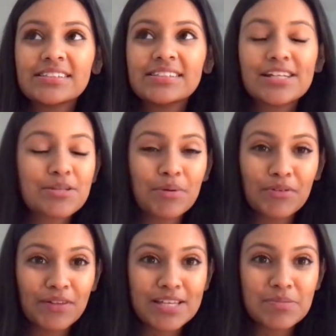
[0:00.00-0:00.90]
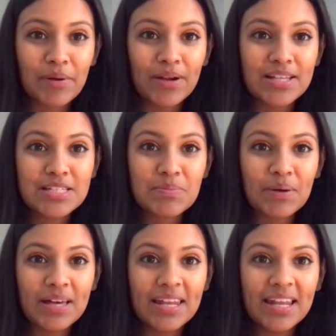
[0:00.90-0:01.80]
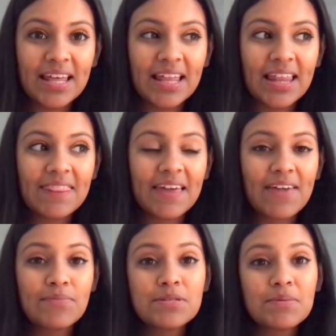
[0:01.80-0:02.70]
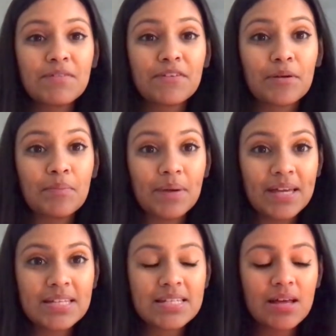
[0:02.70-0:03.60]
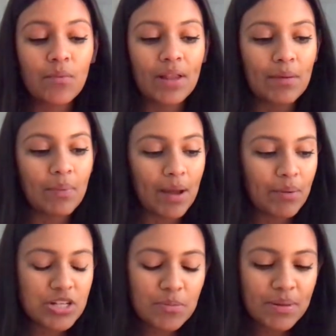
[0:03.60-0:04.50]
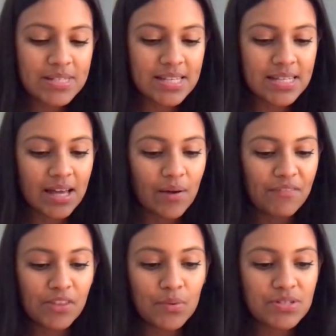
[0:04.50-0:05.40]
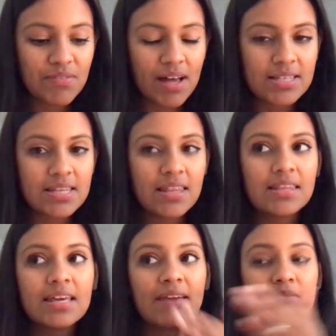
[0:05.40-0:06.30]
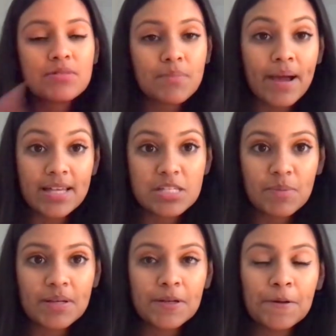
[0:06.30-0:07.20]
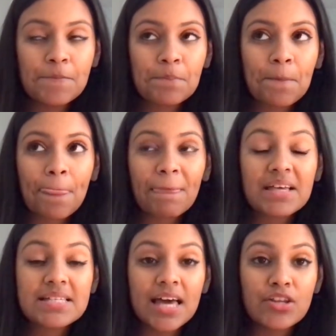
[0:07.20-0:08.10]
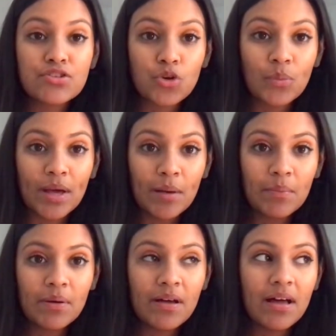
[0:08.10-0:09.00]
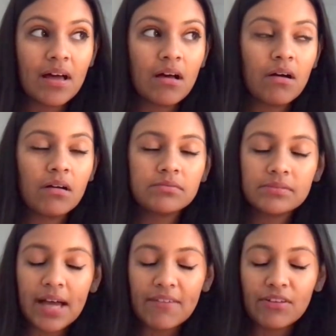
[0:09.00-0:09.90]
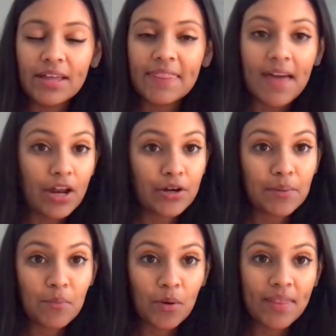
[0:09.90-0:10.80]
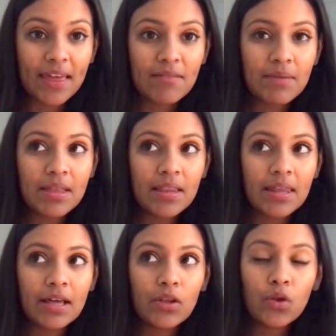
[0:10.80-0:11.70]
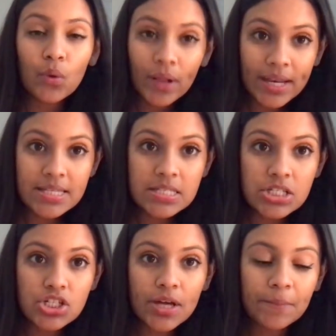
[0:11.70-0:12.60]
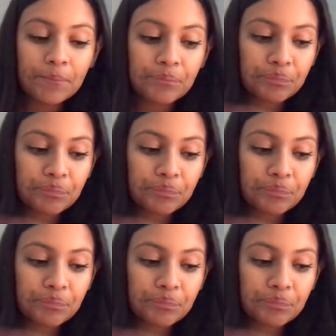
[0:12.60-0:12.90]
such a beautiful experience, but they gave him to me for a bit while I pushed the placenta out. Everything was fast, and then they gave him to my husband because they had to sew me up. I feel like that hurt more. They gave me like local anesthesia,